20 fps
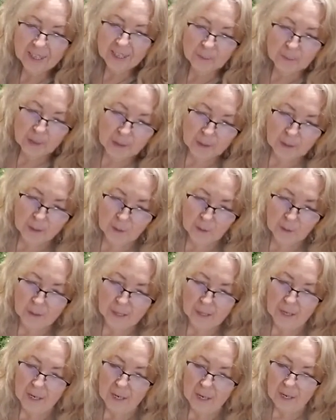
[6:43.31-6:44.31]
him get
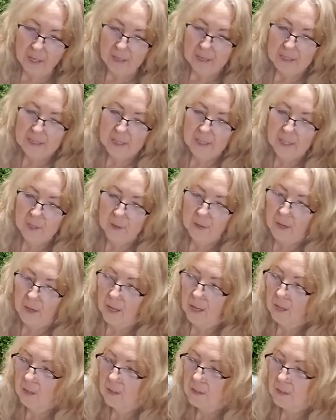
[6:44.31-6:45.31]
going. So
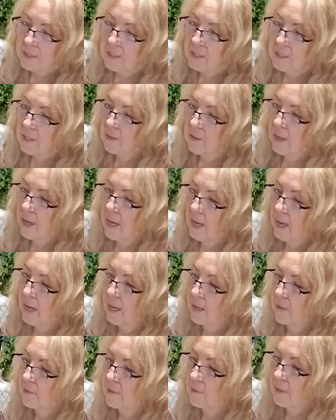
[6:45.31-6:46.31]
I also
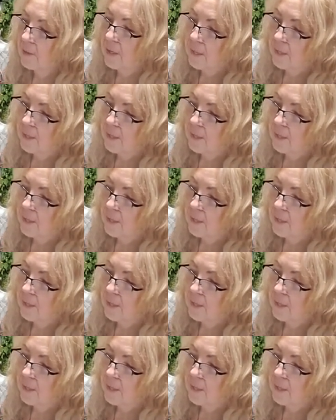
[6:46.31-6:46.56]
have